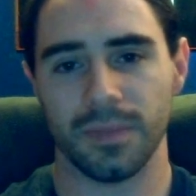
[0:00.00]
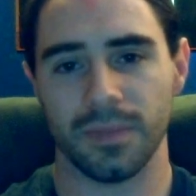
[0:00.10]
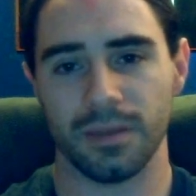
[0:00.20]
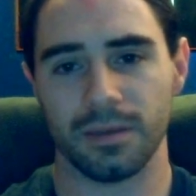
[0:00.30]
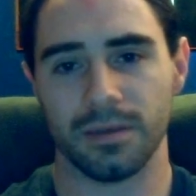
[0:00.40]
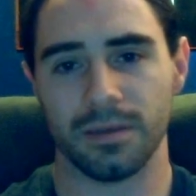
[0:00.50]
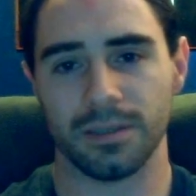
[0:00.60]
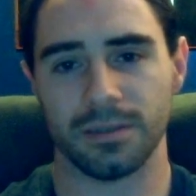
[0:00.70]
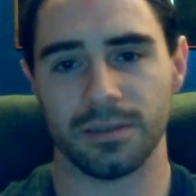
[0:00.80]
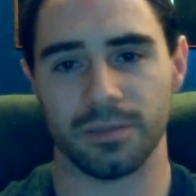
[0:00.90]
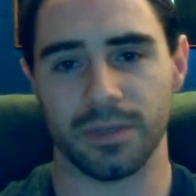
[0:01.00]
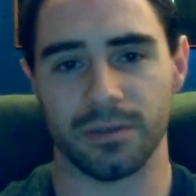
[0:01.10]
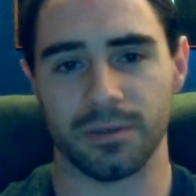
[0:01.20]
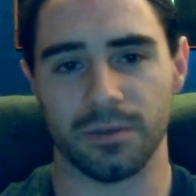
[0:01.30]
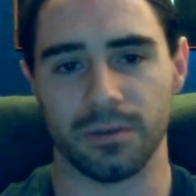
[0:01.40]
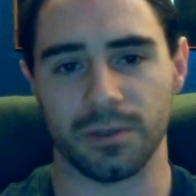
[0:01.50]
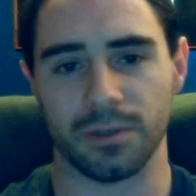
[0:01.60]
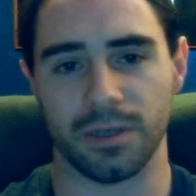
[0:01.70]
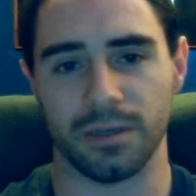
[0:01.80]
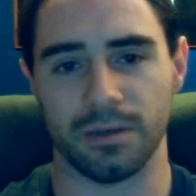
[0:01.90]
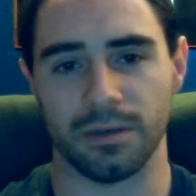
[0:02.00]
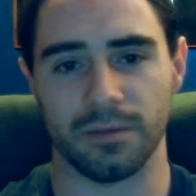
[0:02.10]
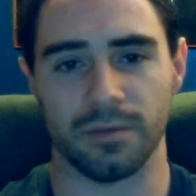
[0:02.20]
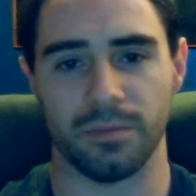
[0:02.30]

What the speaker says: This condition has been so little studied enough to